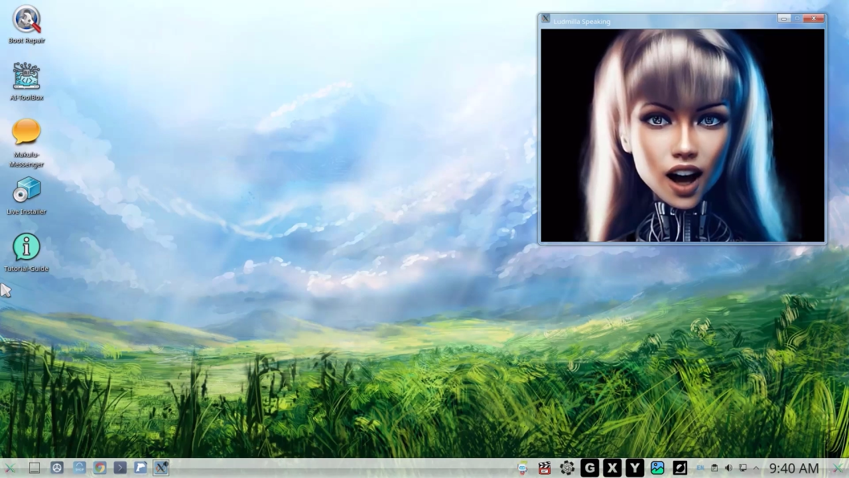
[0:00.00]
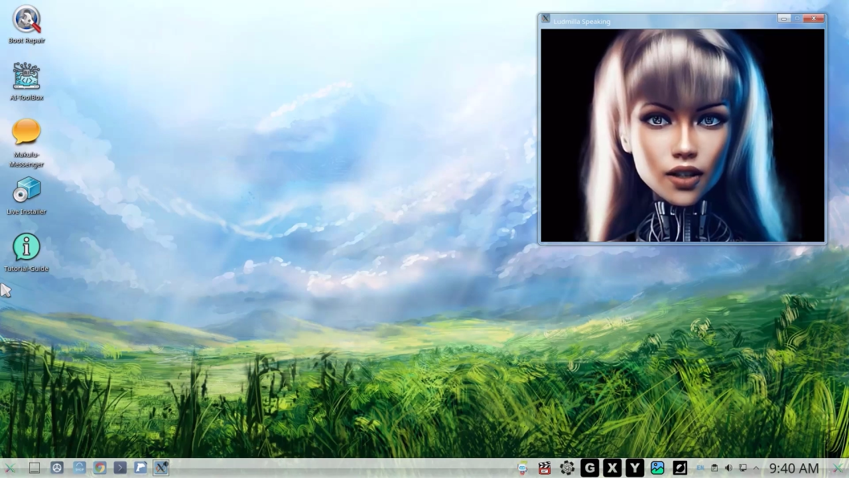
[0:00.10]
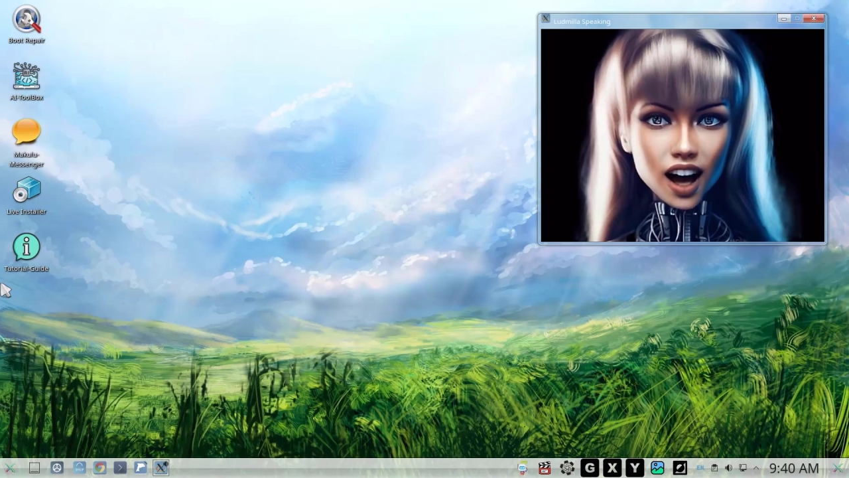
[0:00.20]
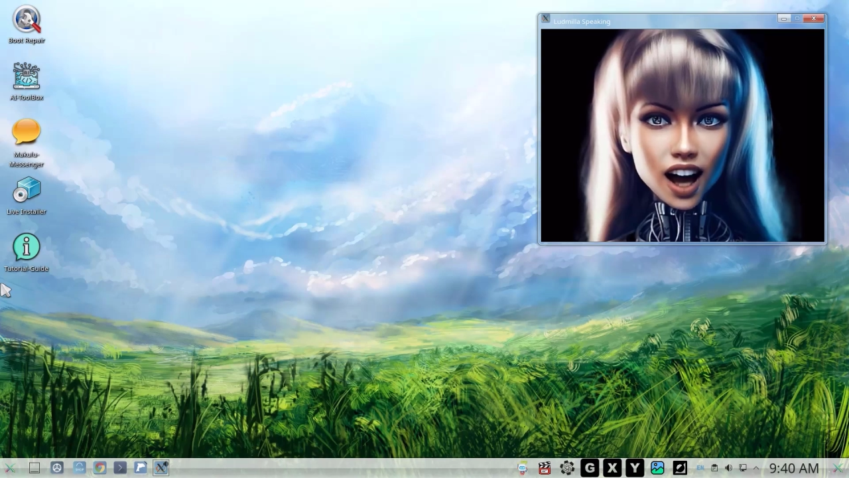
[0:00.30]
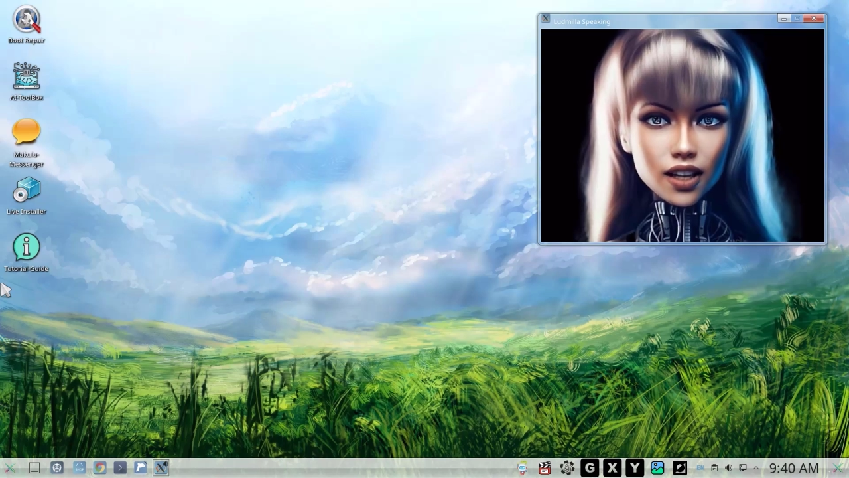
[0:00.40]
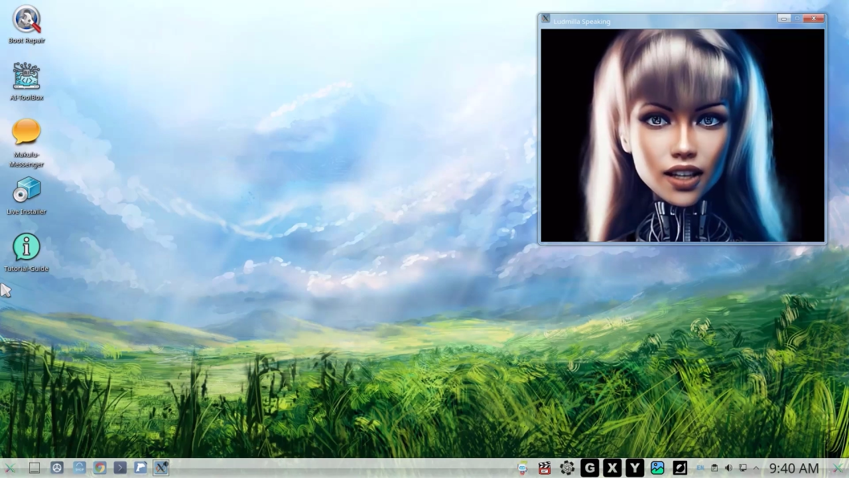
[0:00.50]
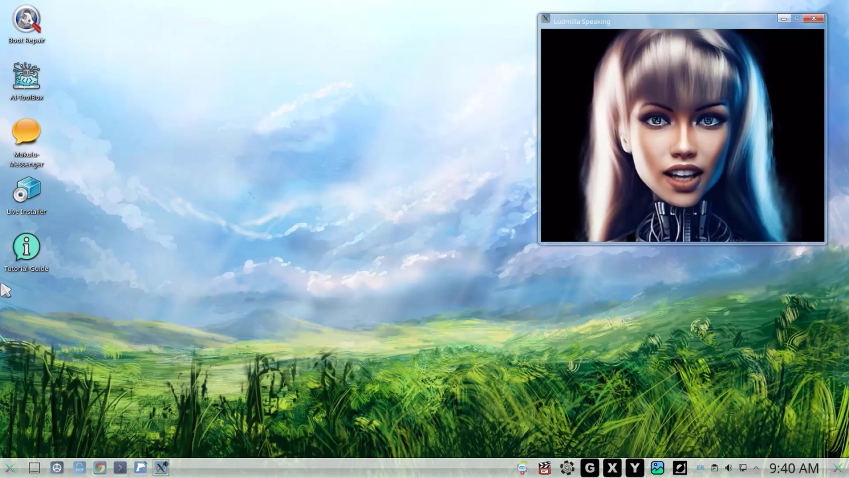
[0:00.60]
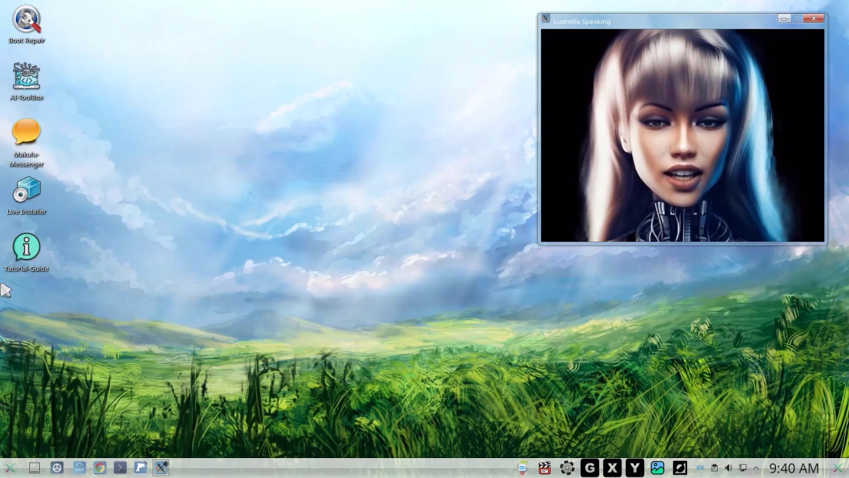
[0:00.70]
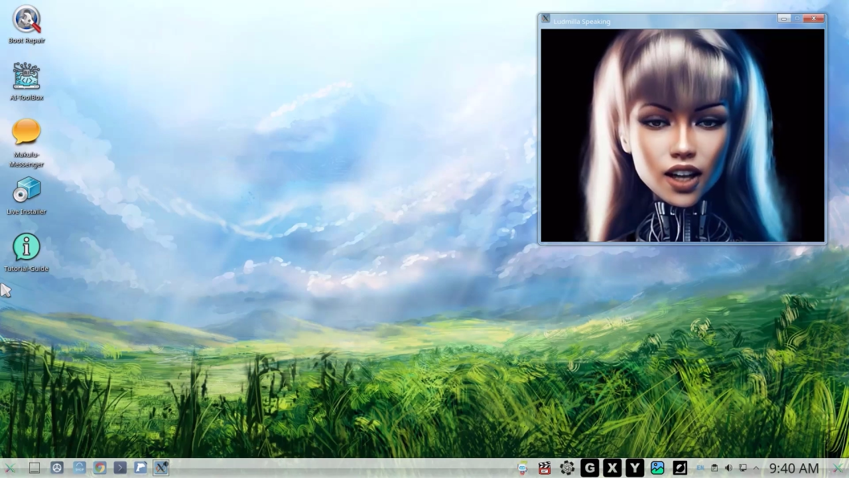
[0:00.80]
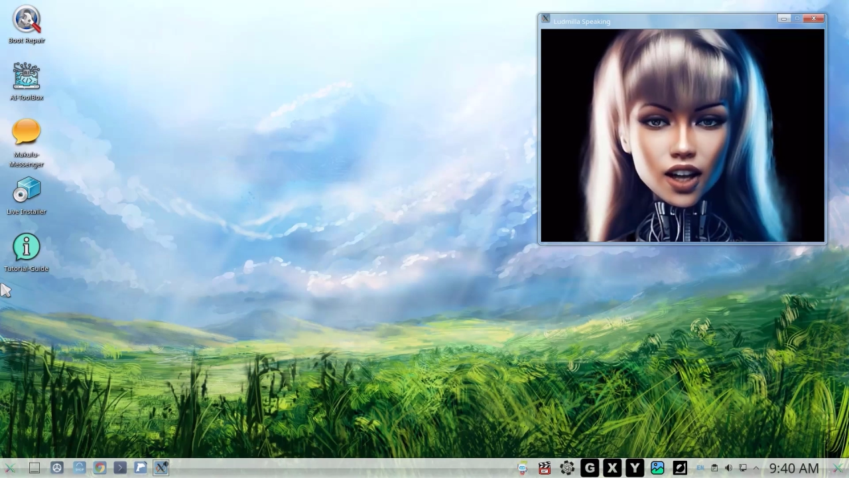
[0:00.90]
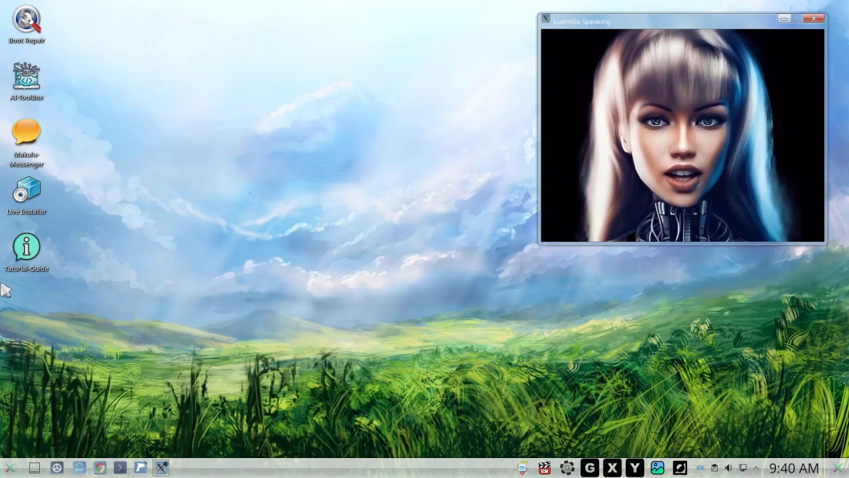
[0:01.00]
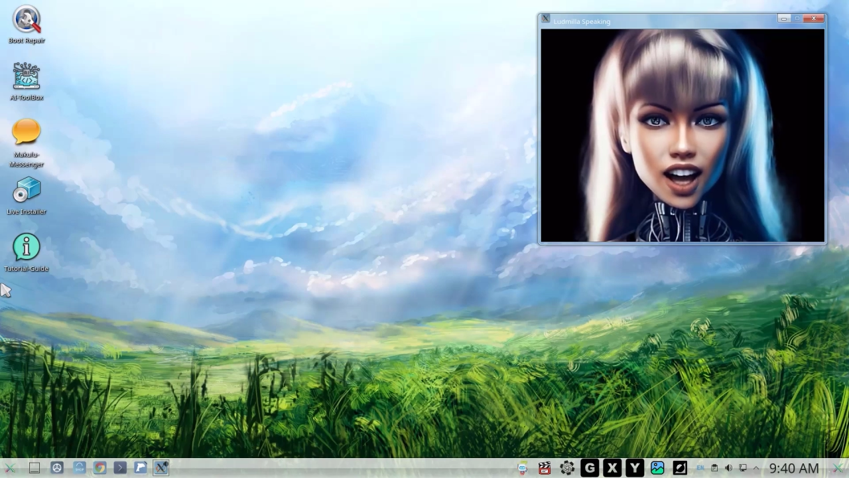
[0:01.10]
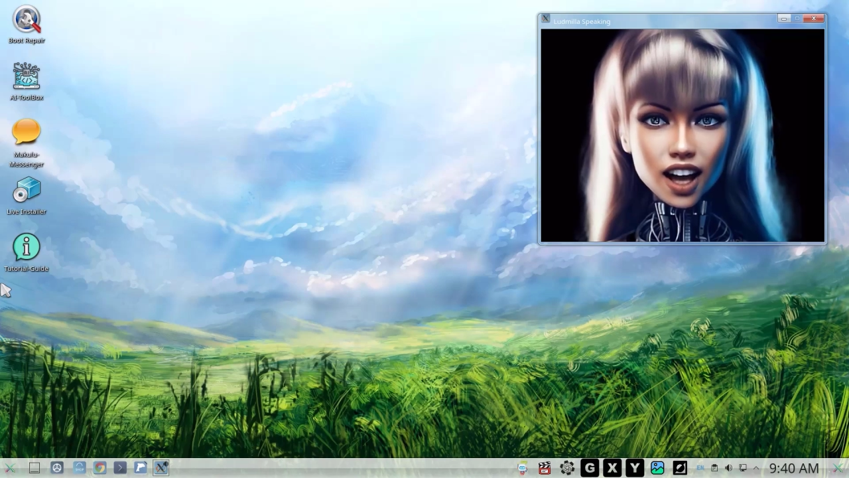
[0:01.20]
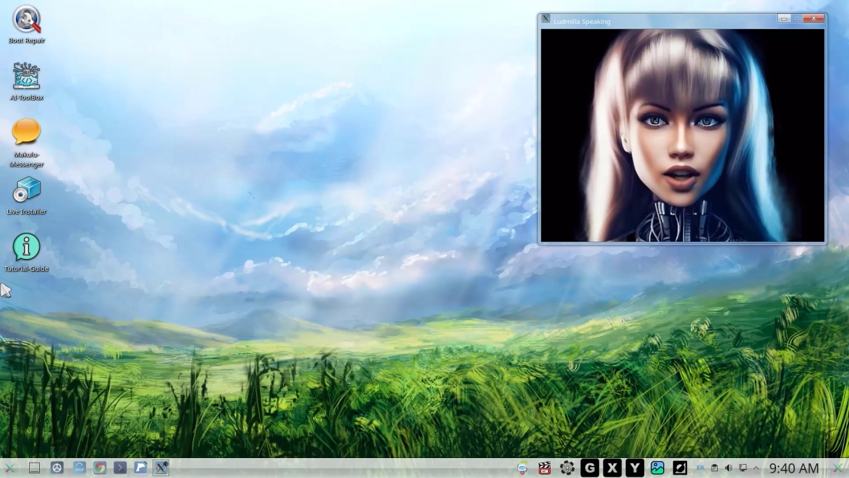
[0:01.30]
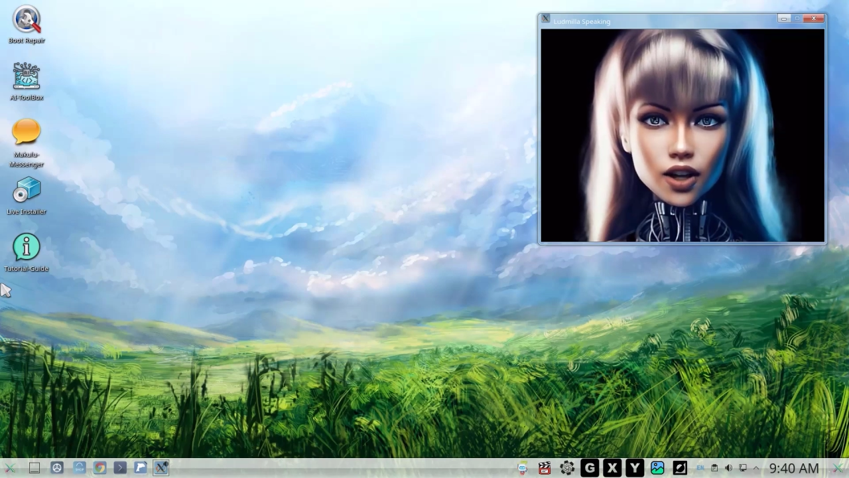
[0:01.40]
issues that we might
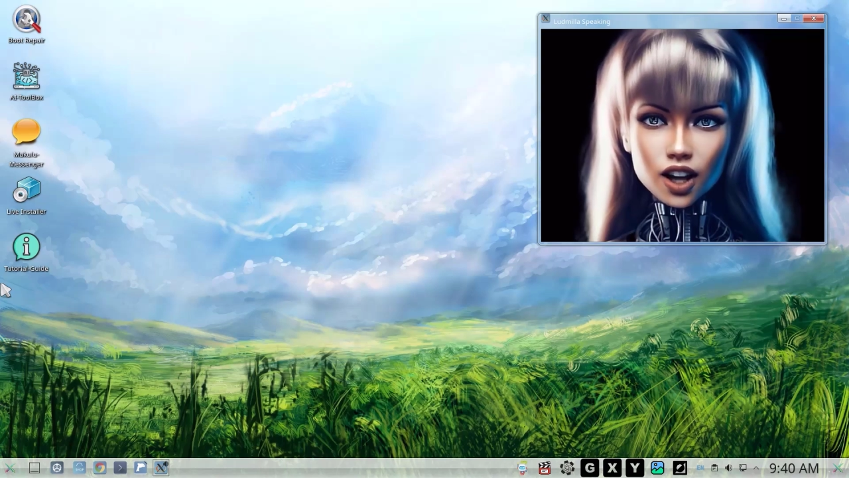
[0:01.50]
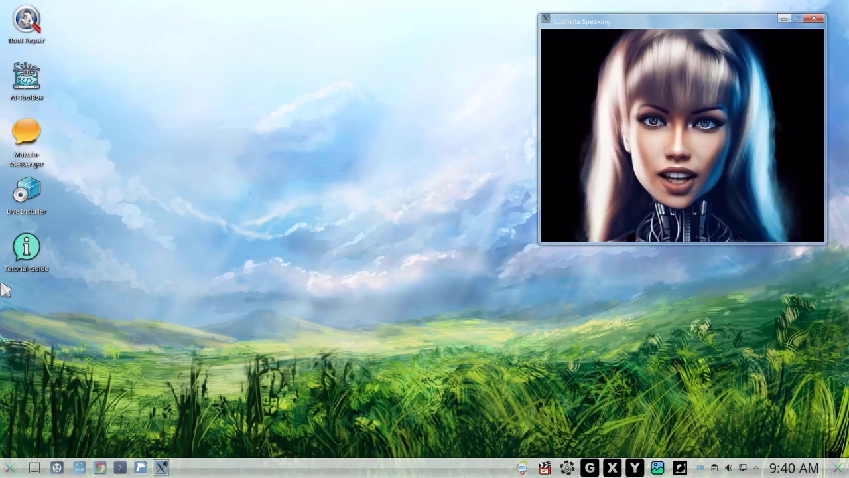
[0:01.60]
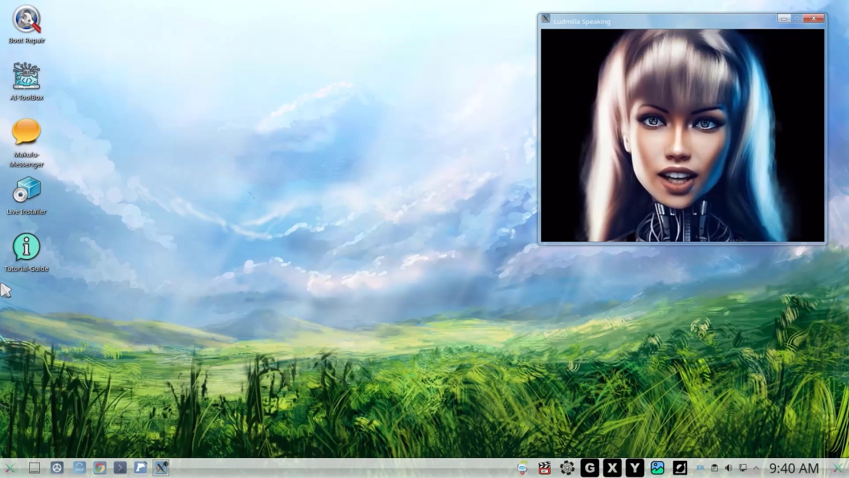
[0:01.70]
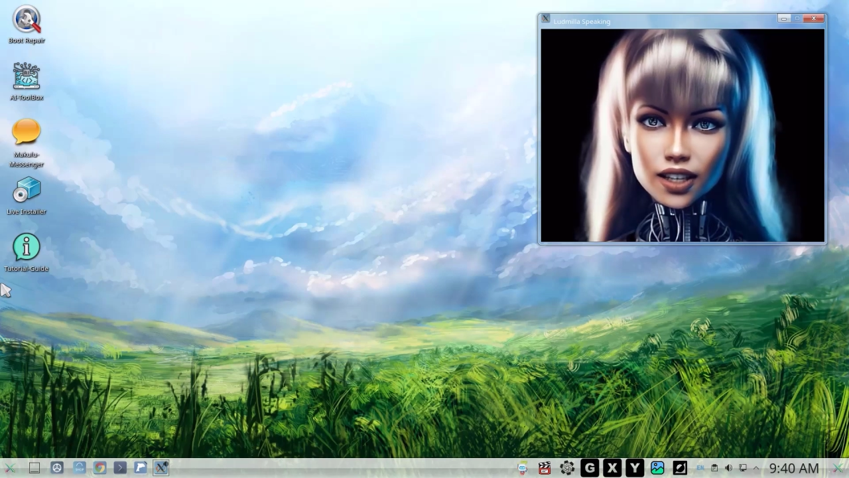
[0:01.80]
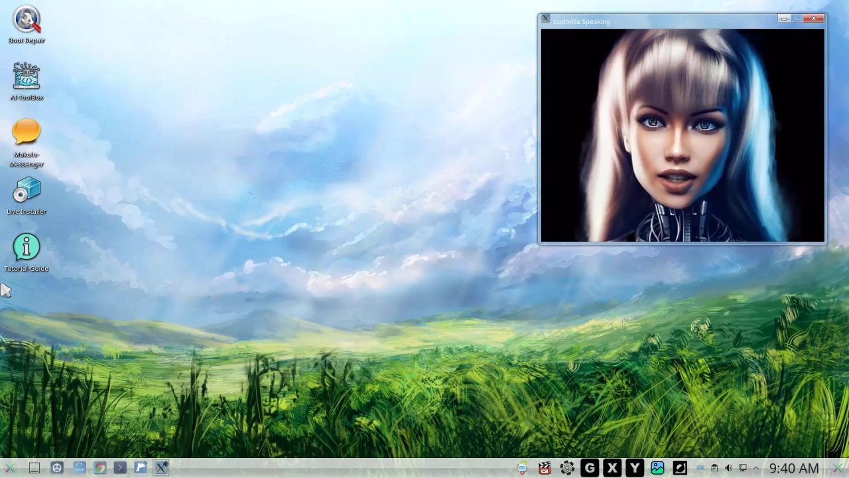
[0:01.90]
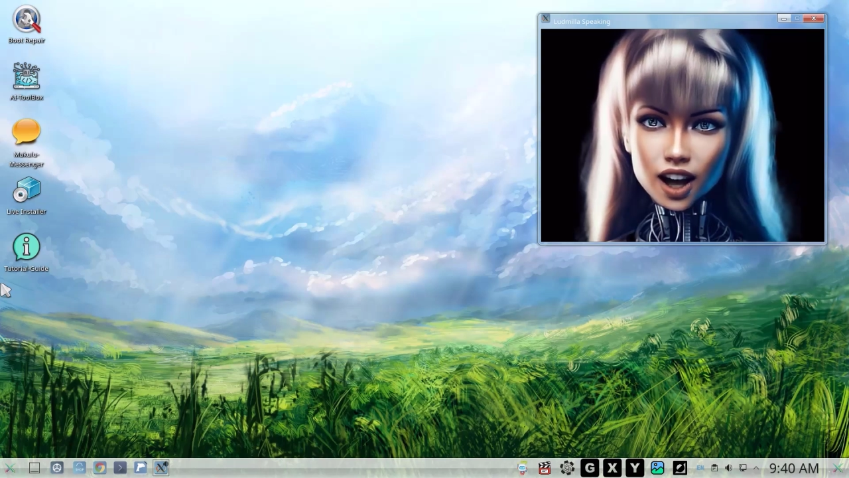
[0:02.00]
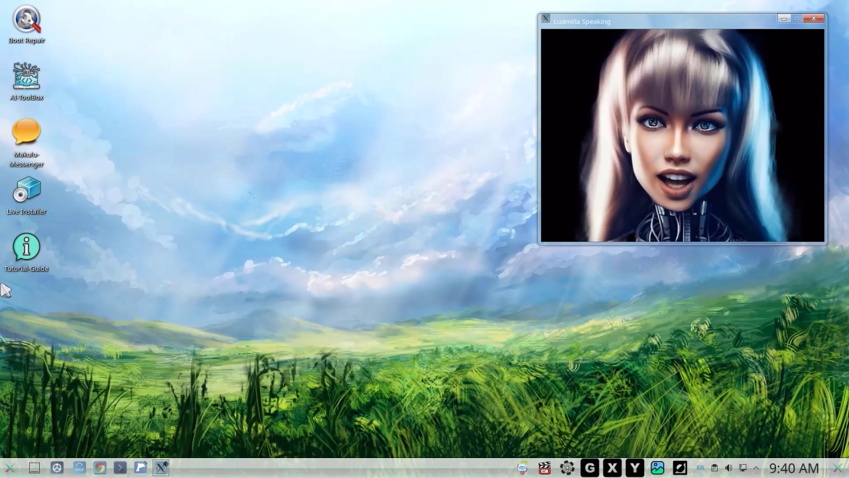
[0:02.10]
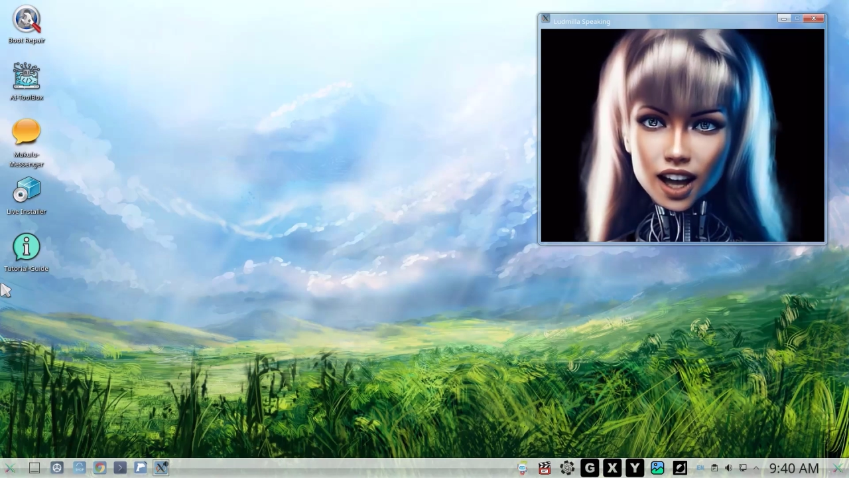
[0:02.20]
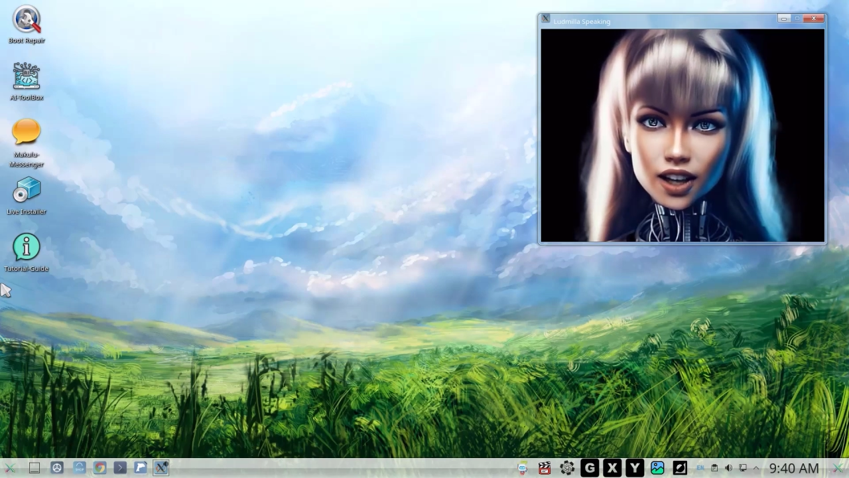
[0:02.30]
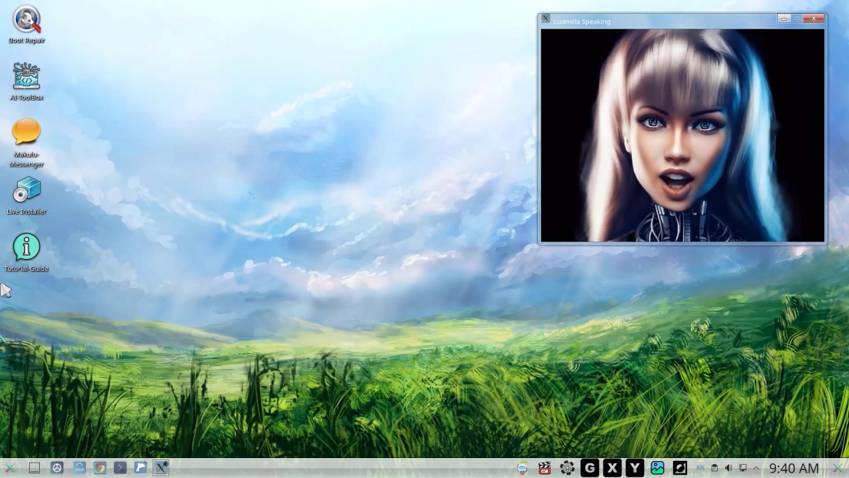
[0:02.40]
not fully understand